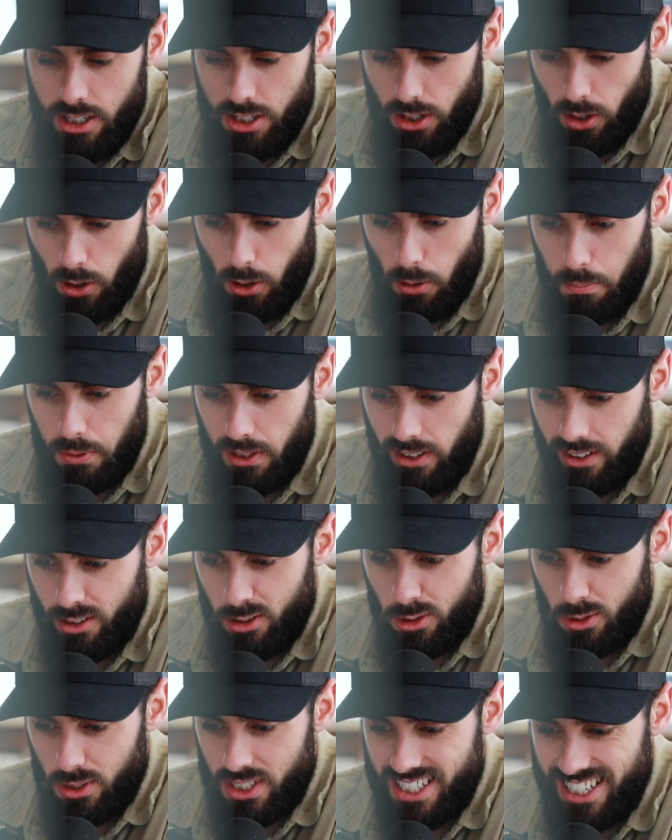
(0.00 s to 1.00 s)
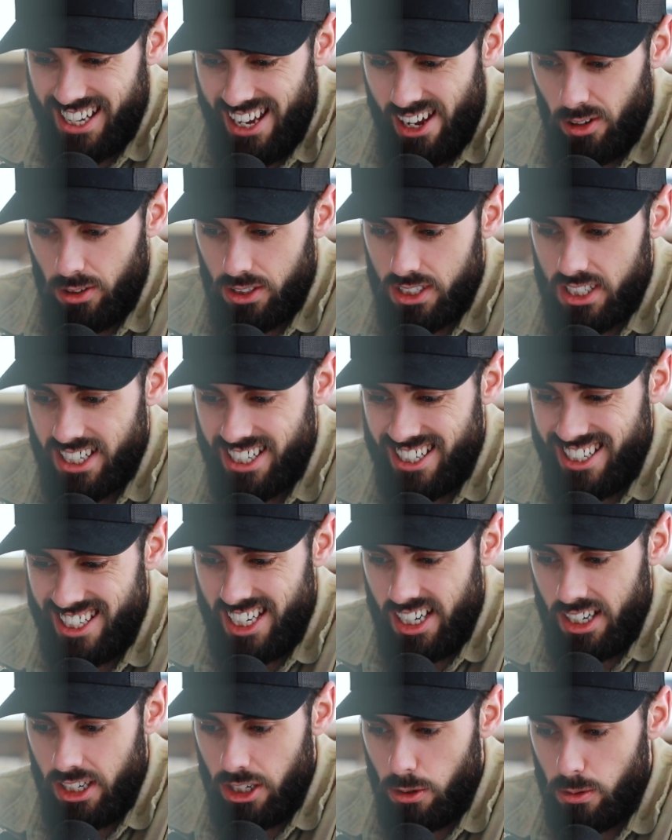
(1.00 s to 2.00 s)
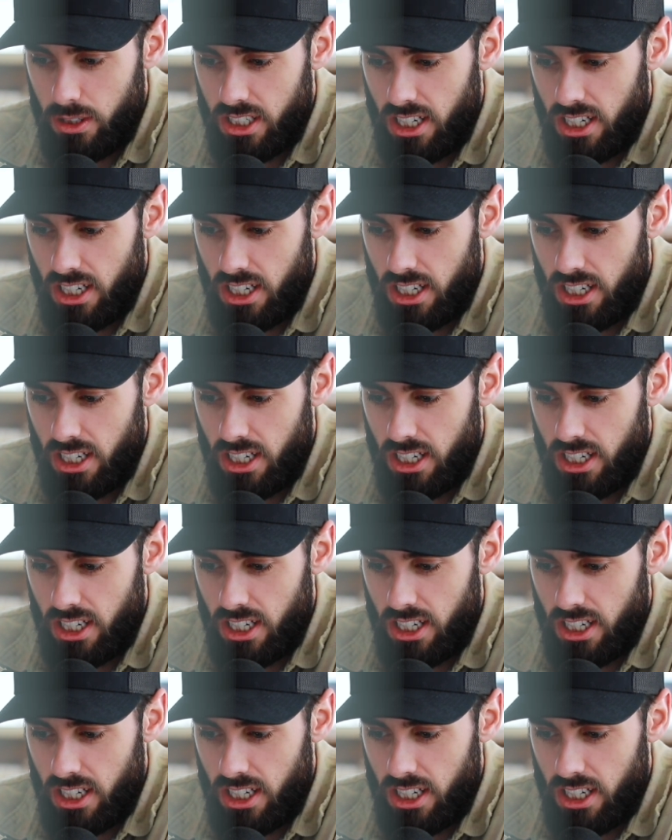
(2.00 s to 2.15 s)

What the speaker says: So, political scales continue